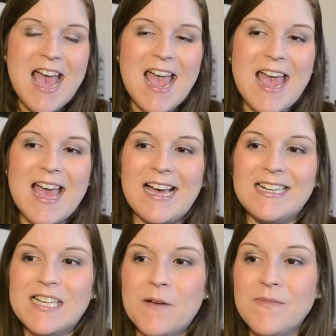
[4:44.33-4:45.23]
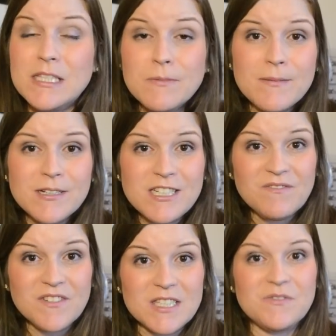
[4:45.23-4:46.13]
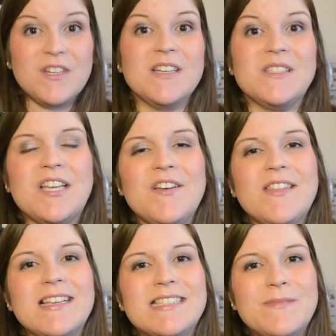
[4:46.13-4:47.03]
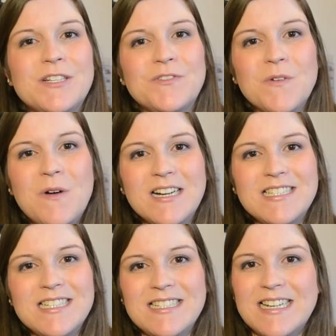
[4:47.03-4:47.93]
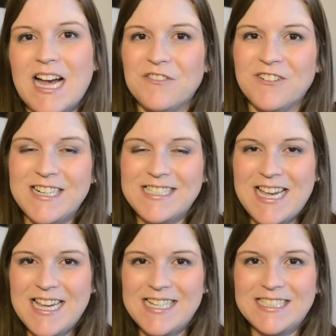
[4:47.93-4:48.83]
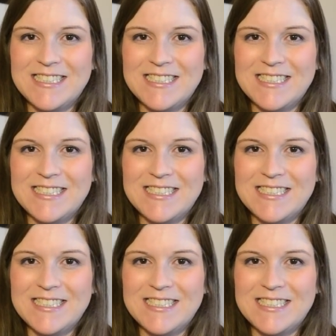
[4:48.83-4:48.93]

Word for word: And um, that's pretty much it for this video, so thanks so much for watching and have a great day.